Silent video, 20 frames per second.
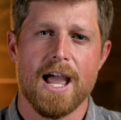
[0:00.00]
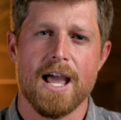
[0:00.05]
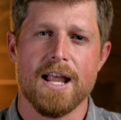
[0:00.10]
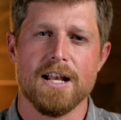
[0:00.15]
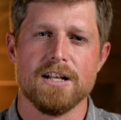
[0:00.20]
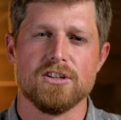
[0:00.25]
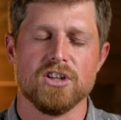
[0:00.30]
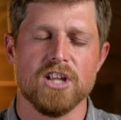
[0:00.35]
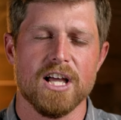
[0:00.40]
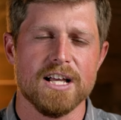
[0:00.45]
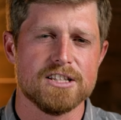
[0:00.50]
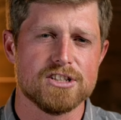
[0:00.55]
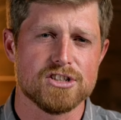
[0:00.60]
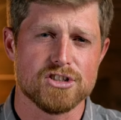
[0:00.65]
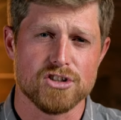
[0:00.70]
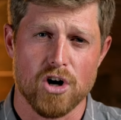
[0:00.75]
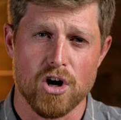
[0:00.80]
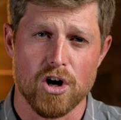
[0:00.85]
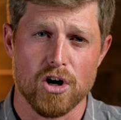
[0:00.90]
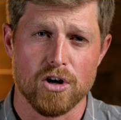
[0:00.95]
and
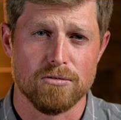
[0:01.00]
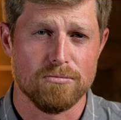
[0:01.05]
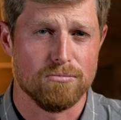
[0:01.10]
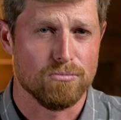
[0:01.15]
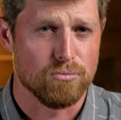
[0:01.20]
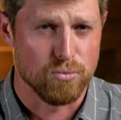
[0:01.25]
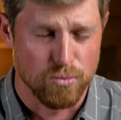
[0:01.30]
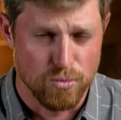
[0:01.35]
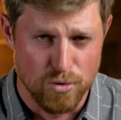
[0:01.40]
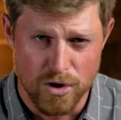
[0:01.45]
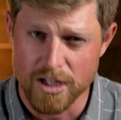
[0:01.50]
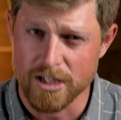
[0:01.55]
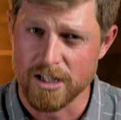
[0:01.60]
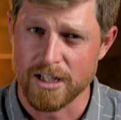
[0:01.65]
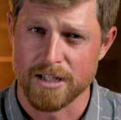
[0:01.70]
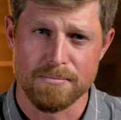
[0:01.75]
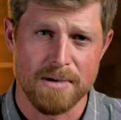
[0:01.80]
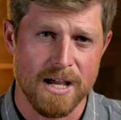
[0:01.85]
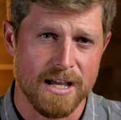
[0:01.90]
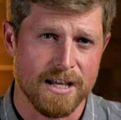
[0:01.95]
let's start
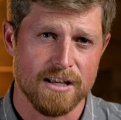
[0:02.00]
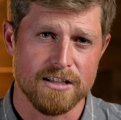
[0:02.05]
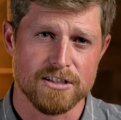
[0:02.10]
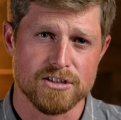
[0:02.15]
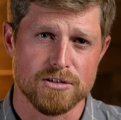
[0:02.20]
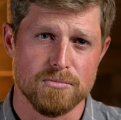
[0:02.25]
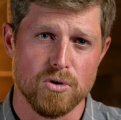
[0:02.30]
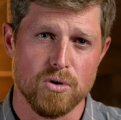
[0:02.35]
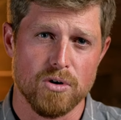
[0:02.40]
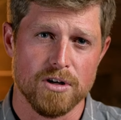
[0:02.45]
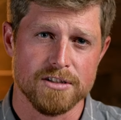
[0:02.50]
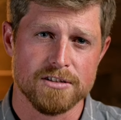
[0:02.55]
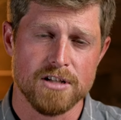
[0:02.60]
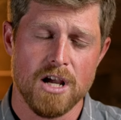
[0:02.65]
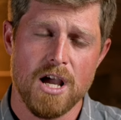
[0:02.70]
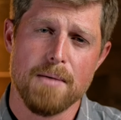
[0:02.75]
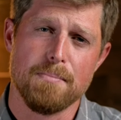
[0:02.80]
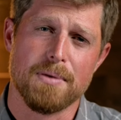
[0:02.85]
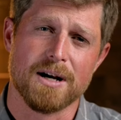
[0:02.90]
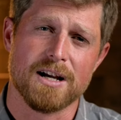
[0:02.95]
really making some
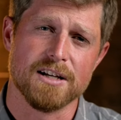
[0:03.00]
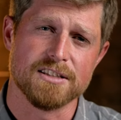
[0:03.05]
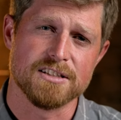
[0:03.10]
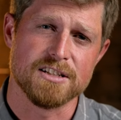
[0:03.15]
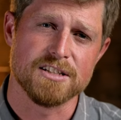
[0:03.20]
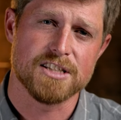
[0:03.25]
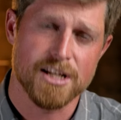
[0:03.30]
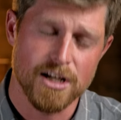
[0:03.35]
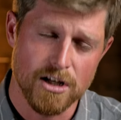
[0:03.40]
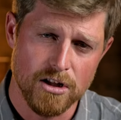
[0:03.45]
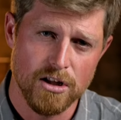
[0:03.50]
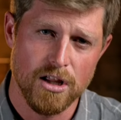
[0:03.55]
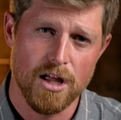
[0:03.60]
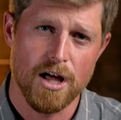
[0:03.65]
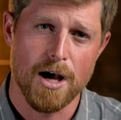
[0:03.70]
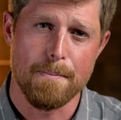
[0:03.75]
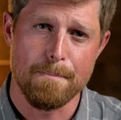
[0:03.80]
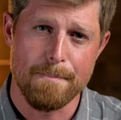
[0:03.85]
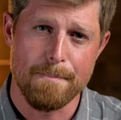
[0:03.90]
noise, because until